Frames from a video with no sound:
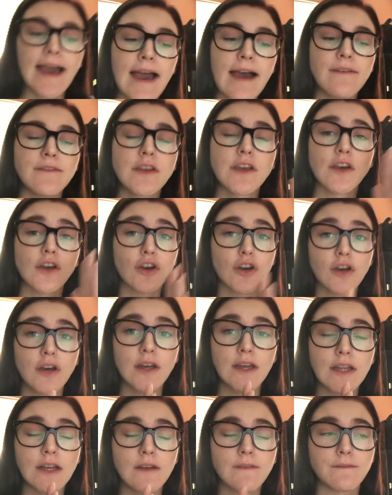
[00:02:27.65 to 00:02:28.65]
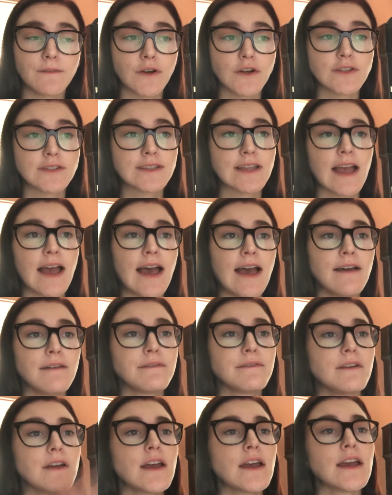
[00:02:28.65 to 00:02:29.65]
having a good first
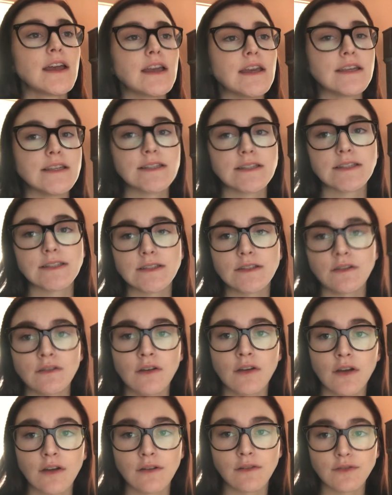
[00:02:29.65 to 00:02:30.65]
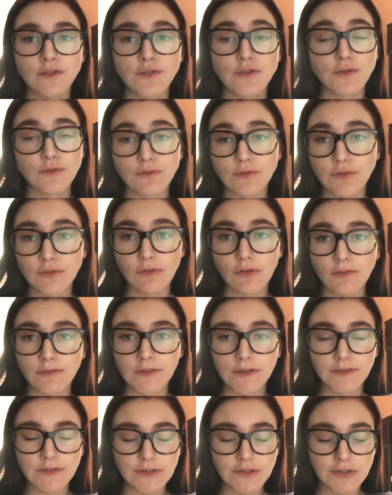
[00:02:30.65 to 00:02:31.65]
half is gonna screw you
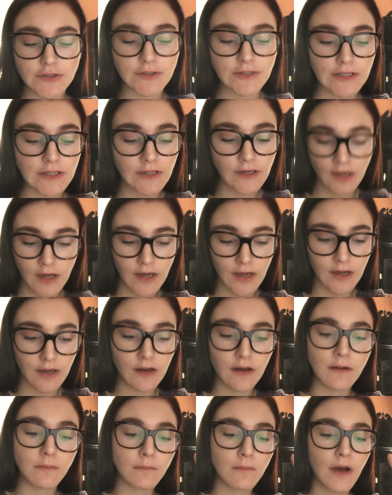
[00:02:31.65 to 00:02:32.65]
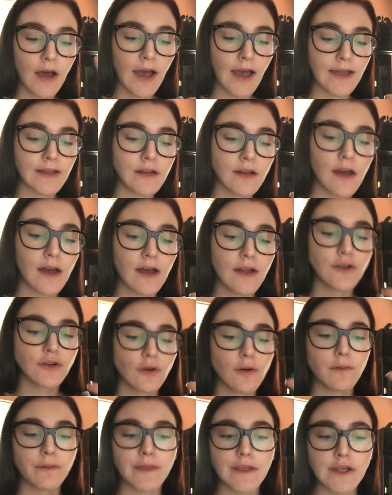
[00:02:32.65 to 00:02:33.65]
over eventually. I
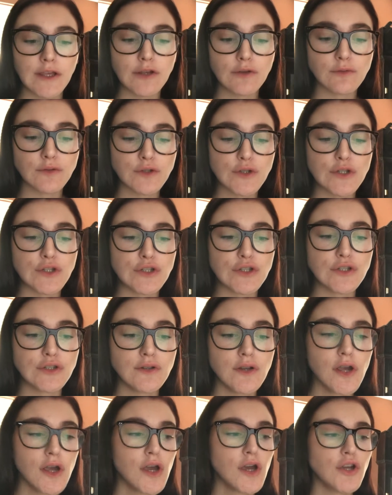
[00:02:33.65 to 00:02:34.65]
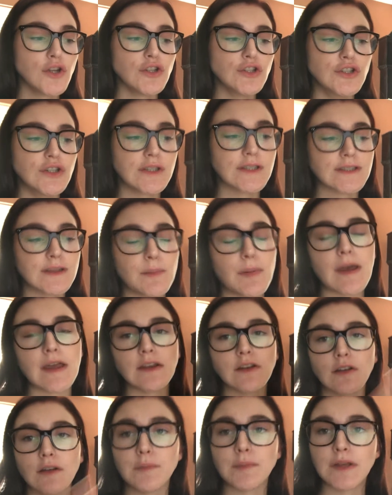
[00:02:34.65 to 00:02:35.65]
don't think you should just
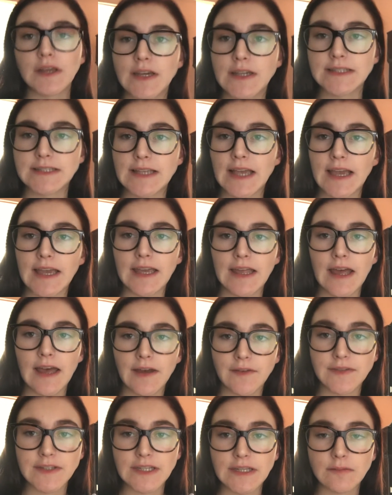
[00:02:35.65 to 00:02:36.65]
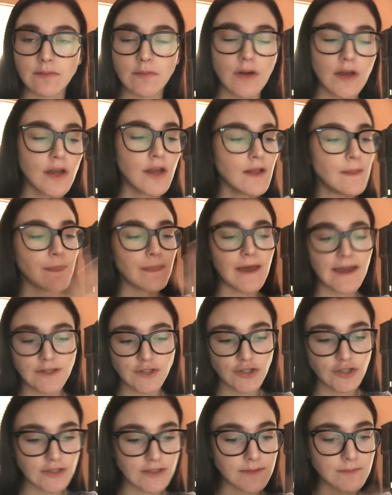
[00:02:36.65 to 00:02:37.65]
depend on being a second half team.
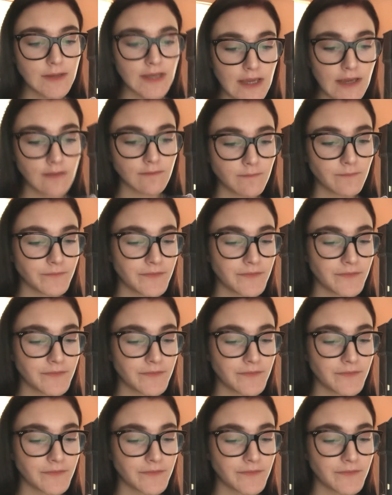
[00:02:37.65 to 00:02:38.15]
That's just me.